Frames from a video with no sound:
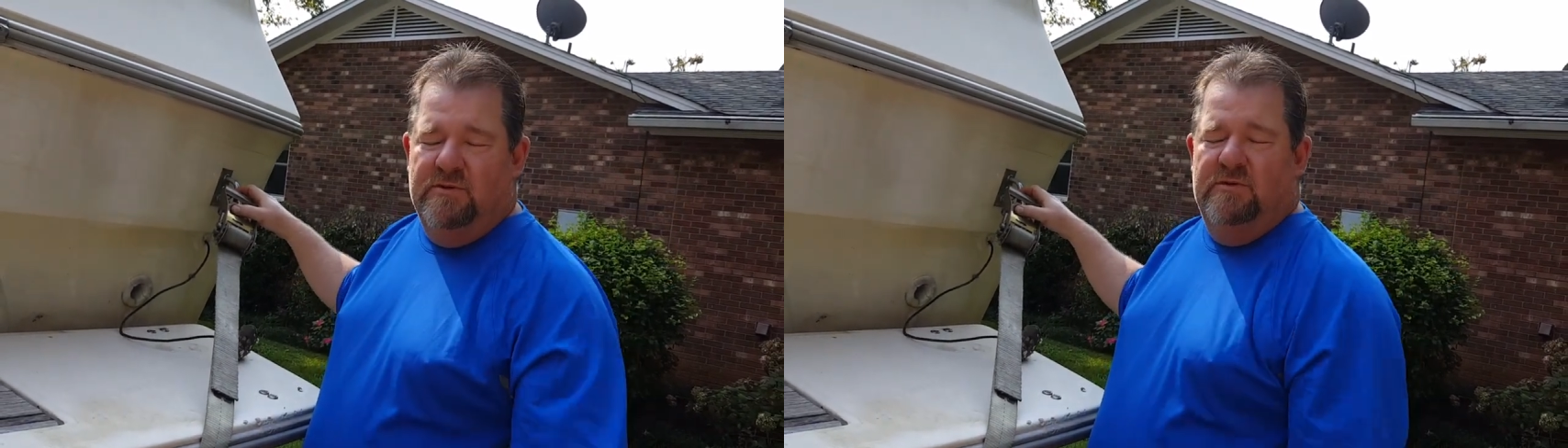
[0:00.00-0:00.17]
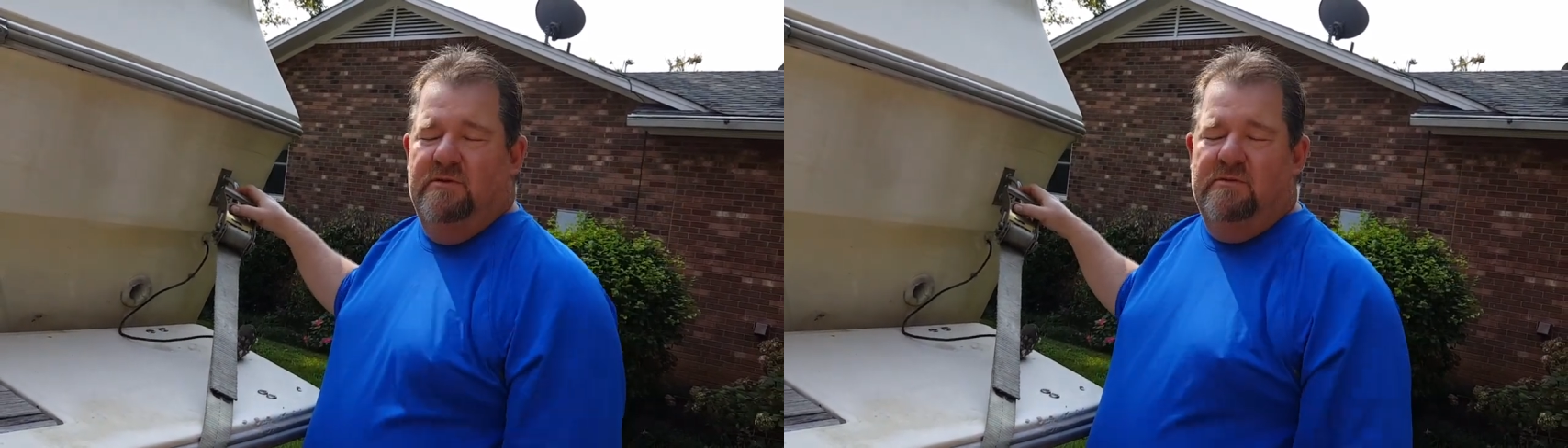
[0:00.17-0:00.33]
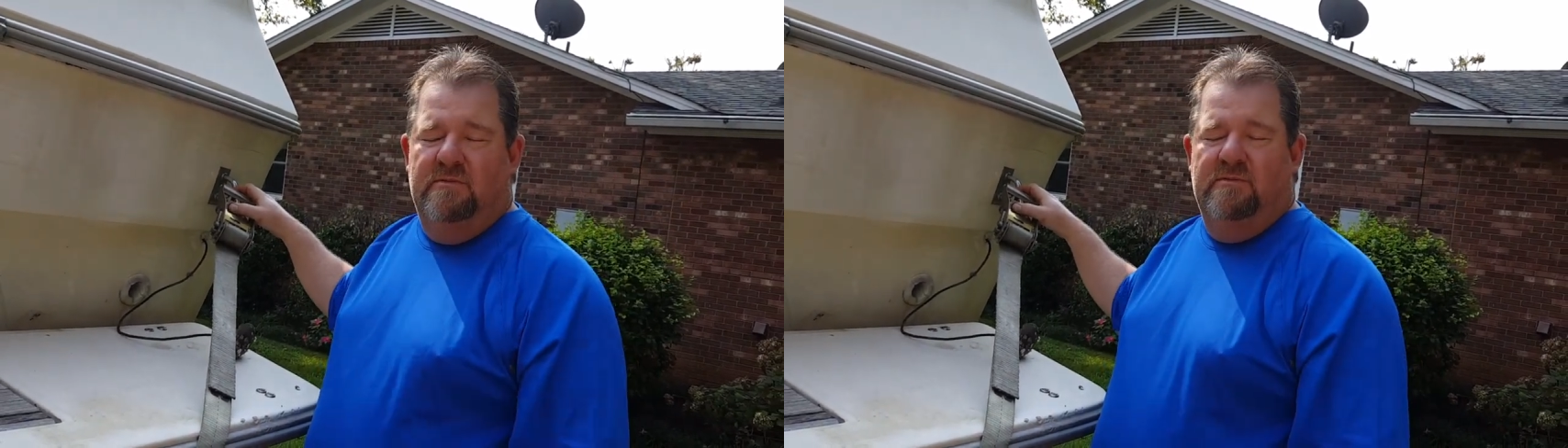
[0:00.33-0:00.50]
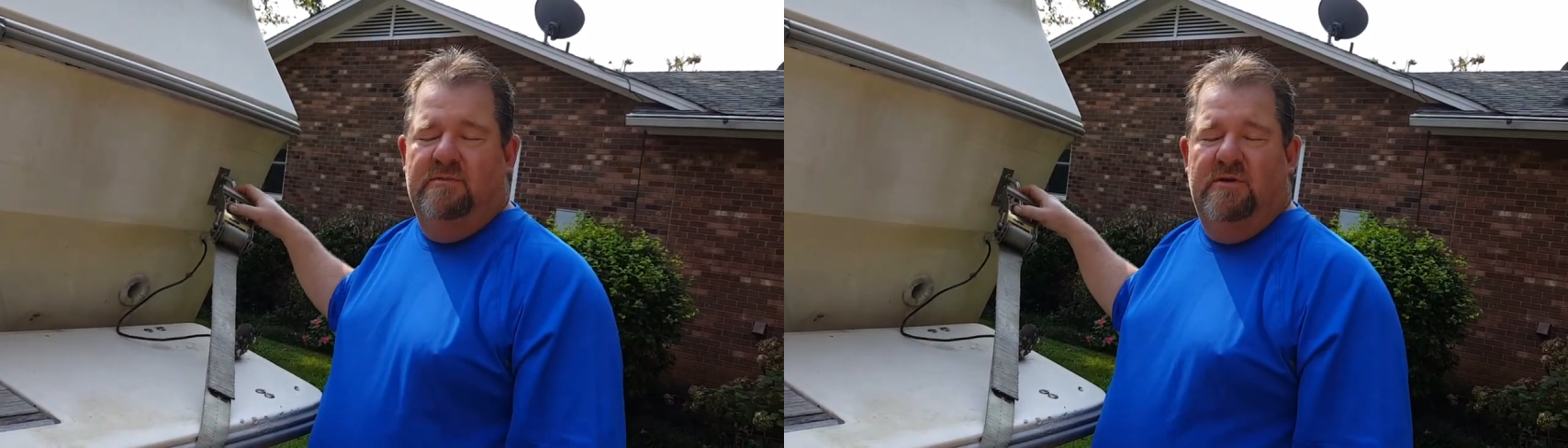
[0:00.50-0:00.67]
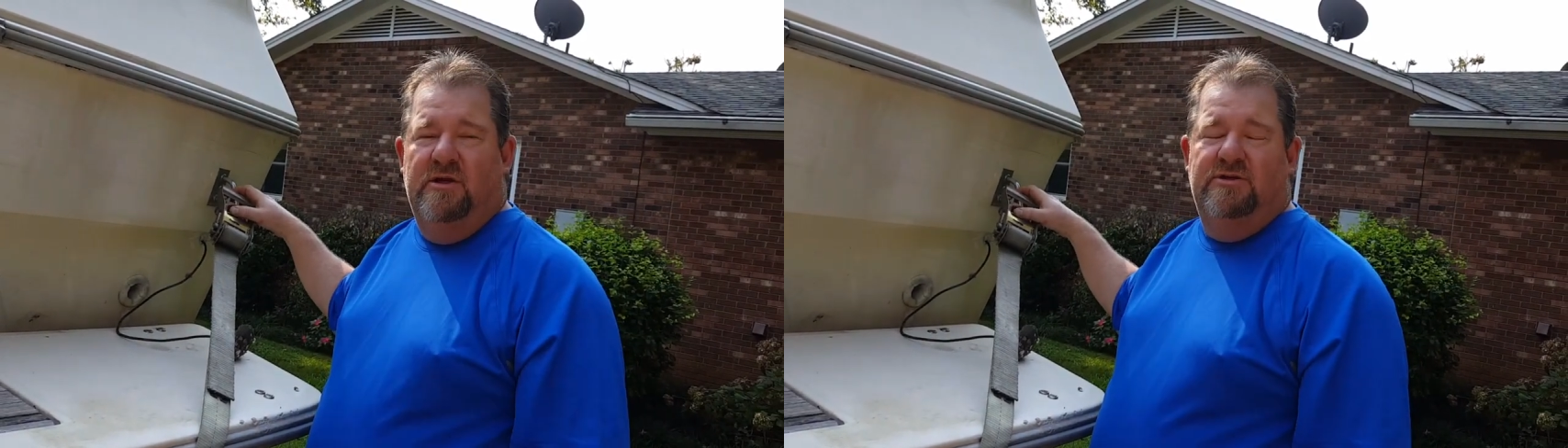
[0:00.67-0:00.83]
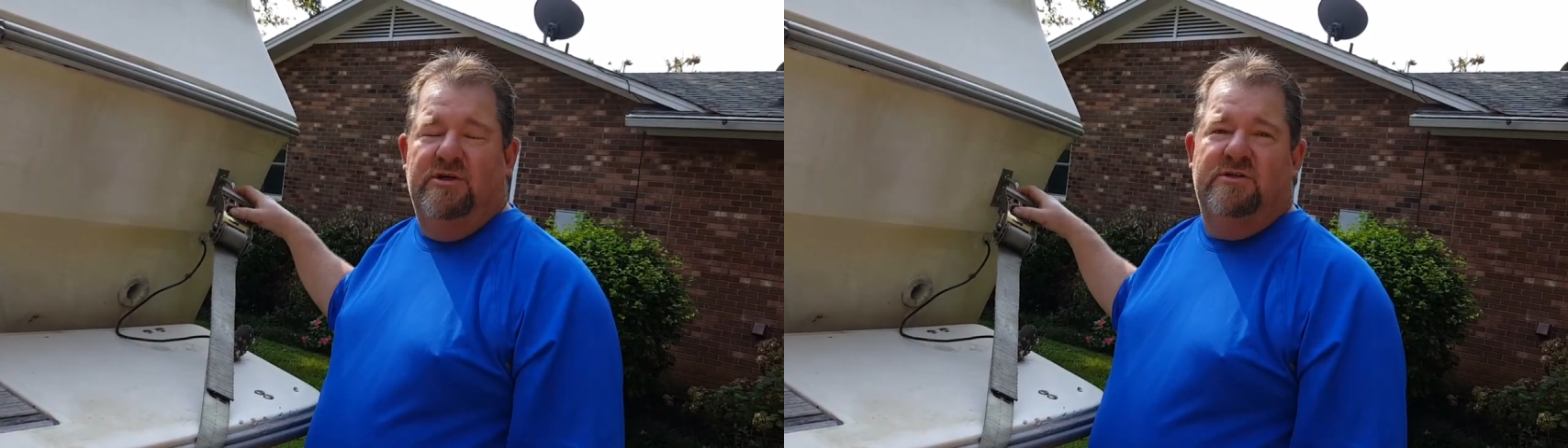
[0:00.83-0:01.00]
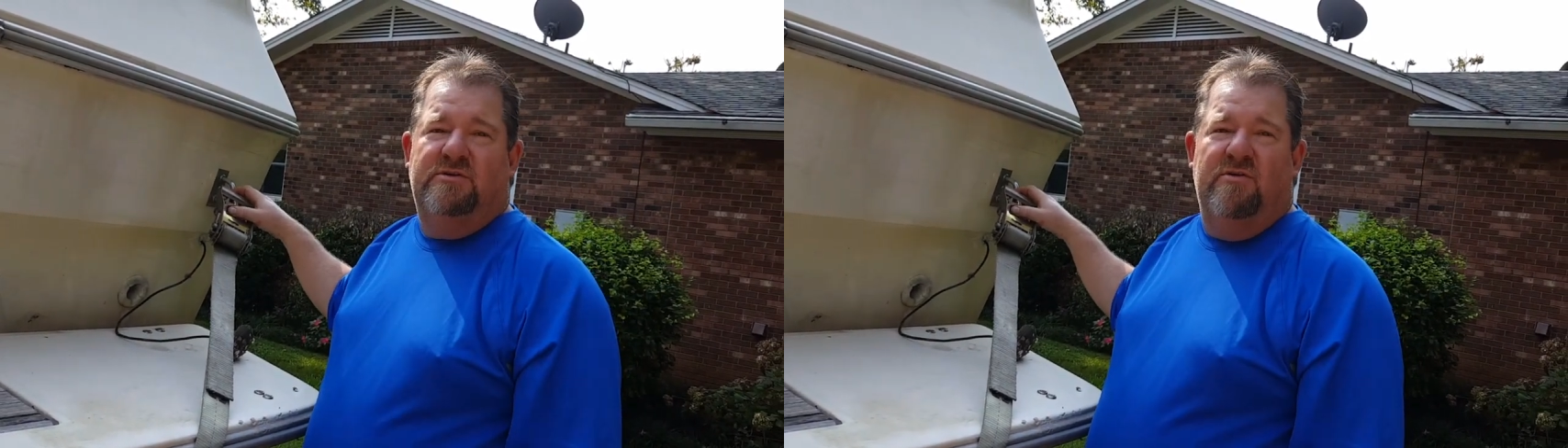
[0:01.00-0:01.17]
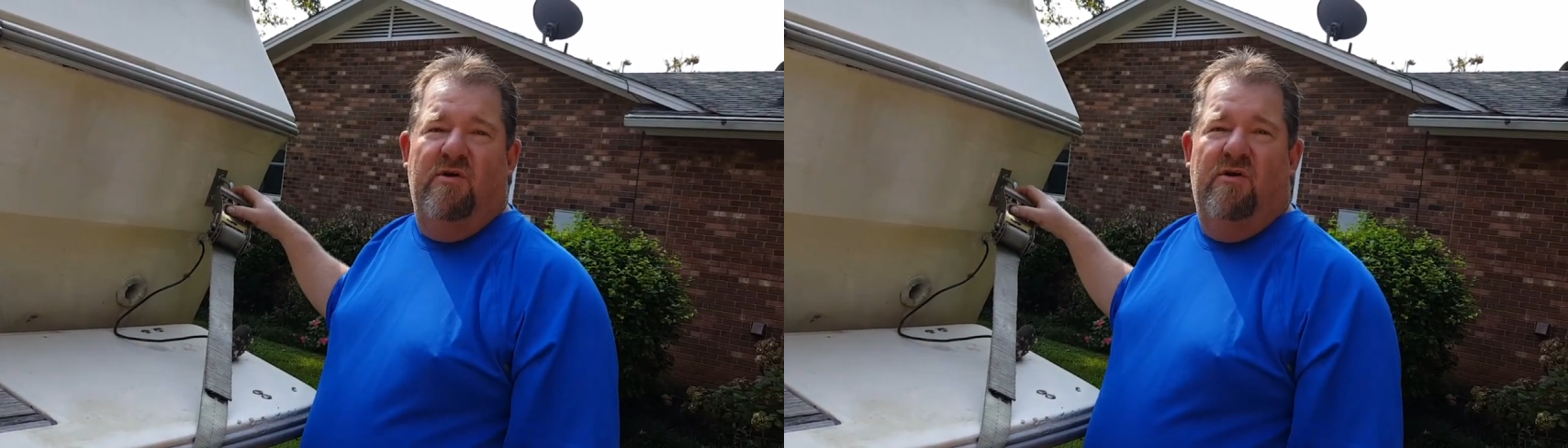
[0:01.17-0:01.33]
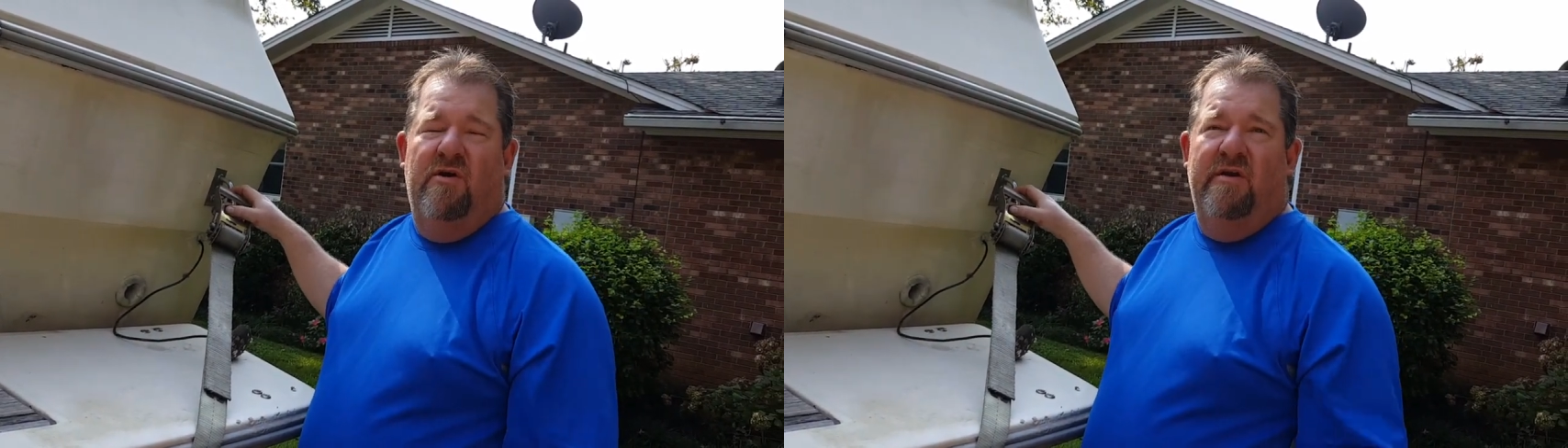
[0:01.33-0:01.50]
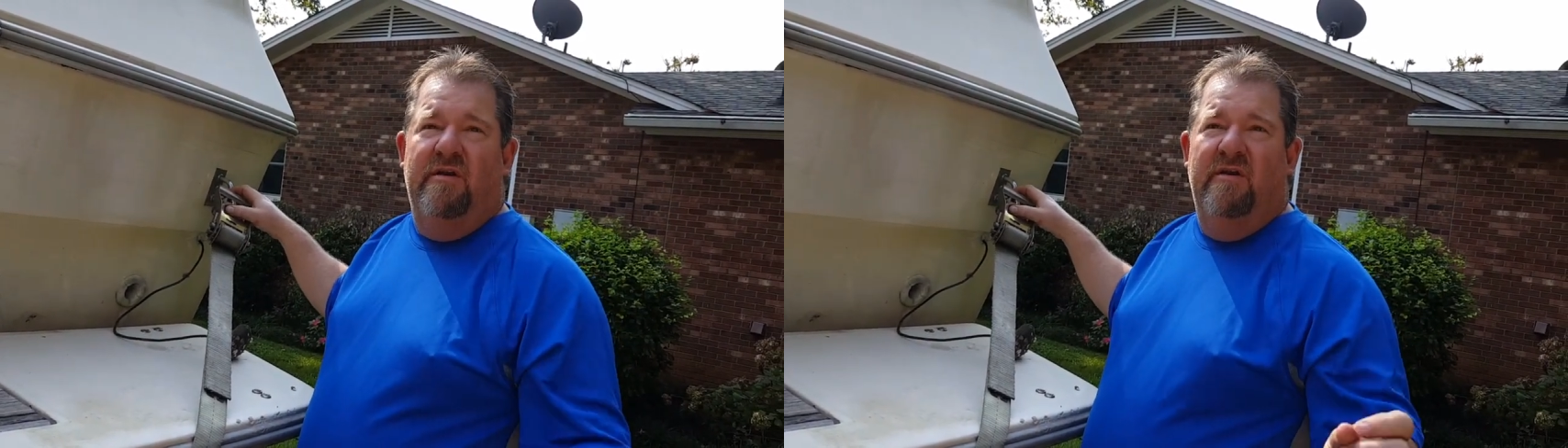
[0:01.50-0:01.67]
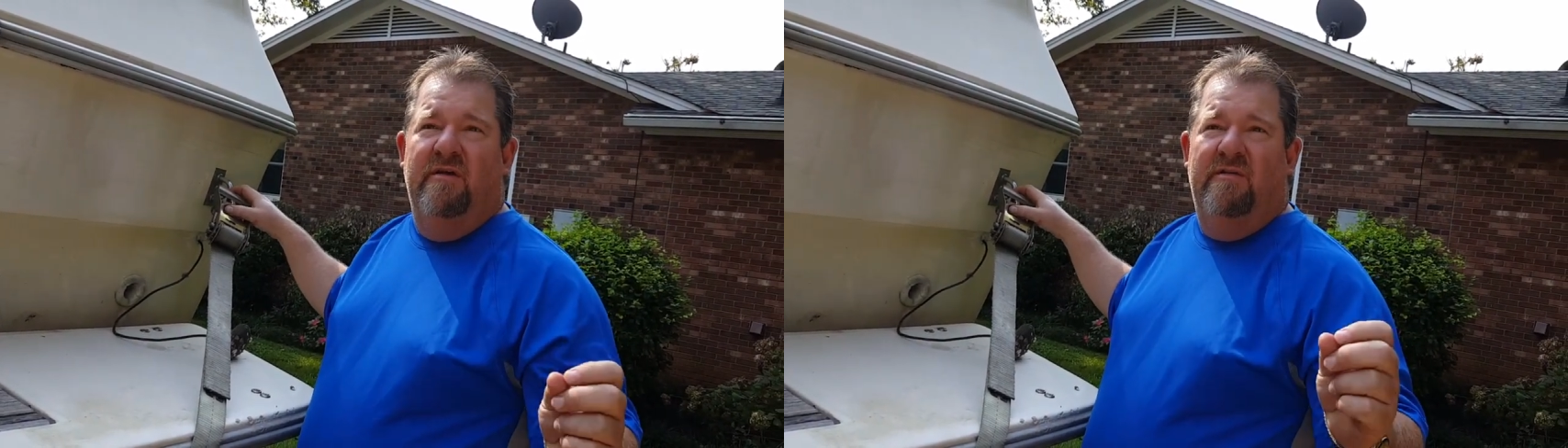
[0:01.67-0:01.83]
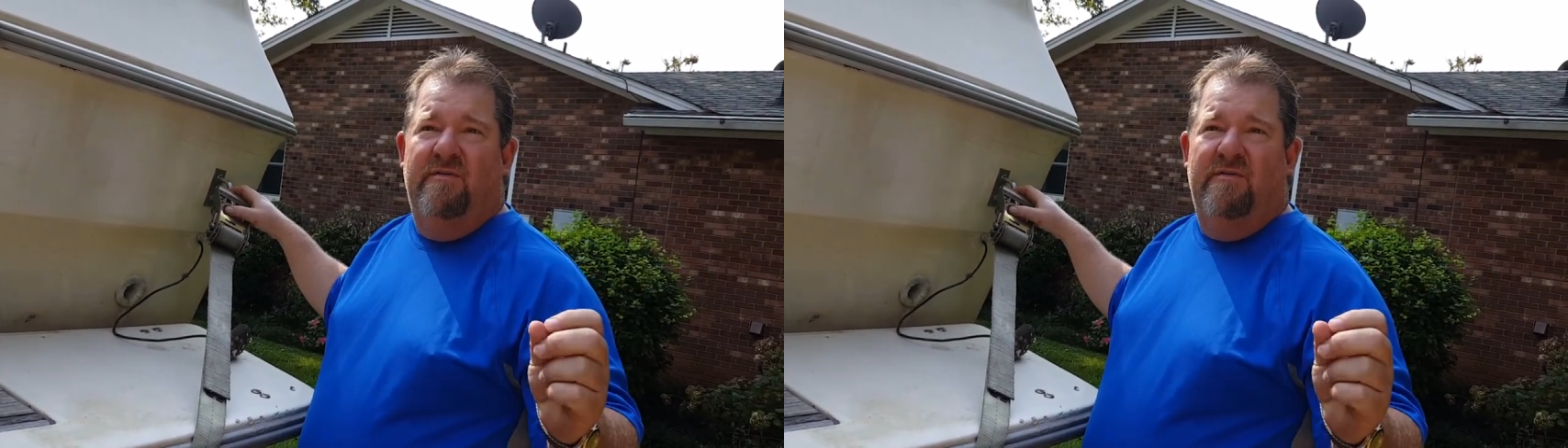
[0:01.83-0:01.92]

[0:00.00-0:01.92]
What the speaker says: to the adjuster on